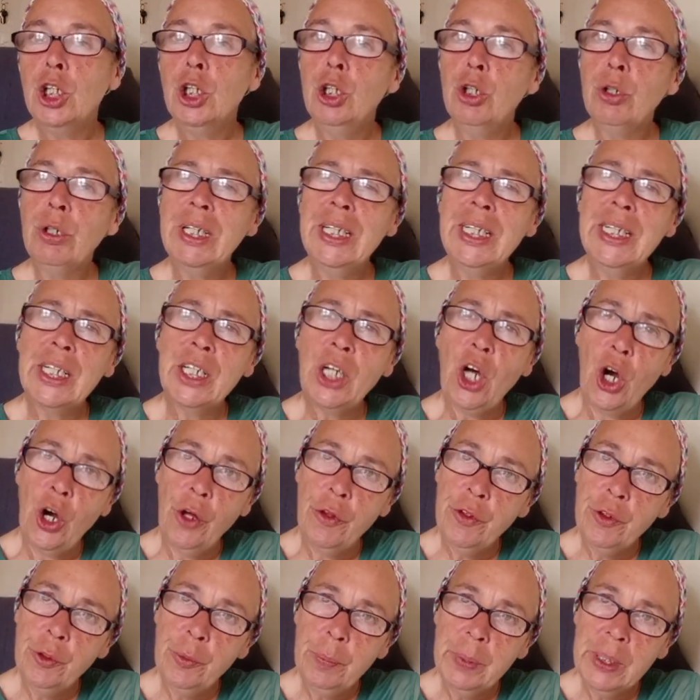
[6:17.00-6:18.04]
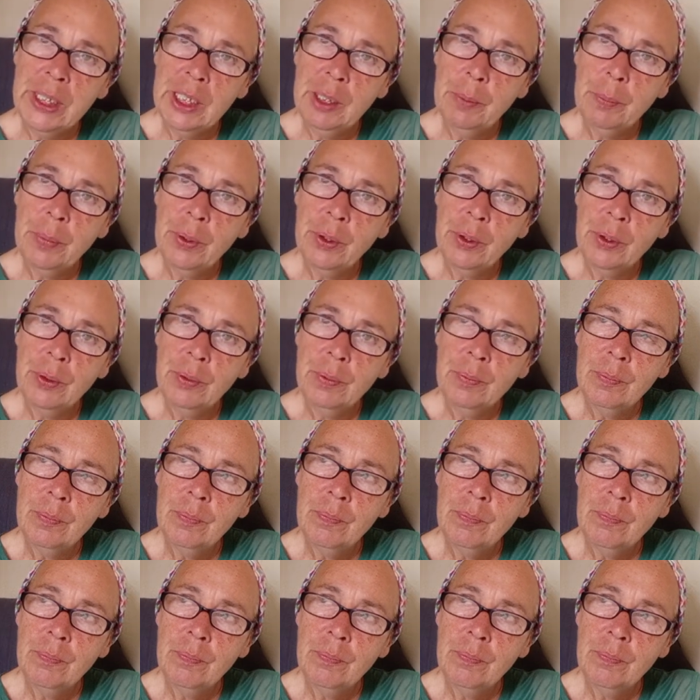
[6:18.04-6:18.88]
Looking at other people,